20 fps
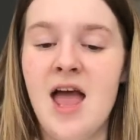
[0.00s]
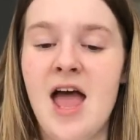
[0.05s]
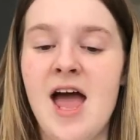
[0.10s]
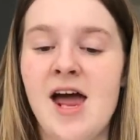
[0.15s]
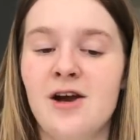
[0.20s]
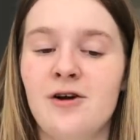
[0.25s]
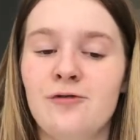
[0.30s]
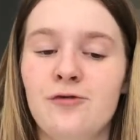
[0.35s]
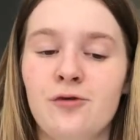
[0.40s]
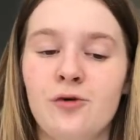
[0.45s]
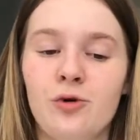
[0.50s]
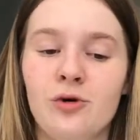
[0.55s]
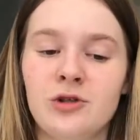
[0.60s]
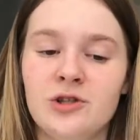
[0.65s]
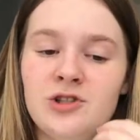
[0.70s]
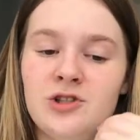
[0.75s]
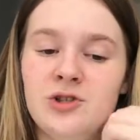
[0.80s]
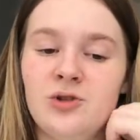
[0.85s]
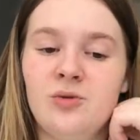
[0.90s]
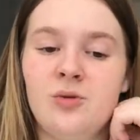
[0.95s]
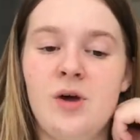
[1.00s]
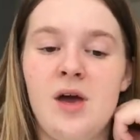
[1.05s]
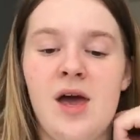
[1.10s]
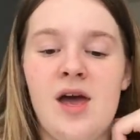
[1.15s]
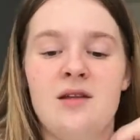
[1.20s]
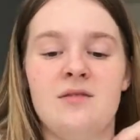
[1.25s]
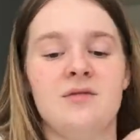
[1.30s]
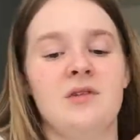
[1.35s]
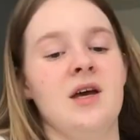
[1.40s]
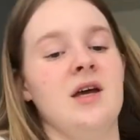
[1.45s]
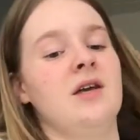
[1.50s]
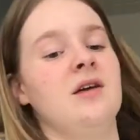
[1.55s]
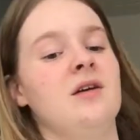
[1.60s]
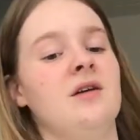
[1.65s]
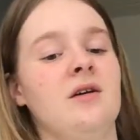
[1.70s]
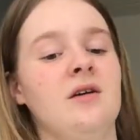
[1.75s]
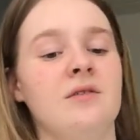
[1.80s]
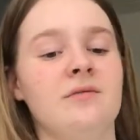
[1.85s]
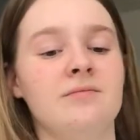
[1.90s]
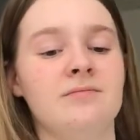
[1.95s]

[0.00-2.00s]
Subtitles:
And of course you can like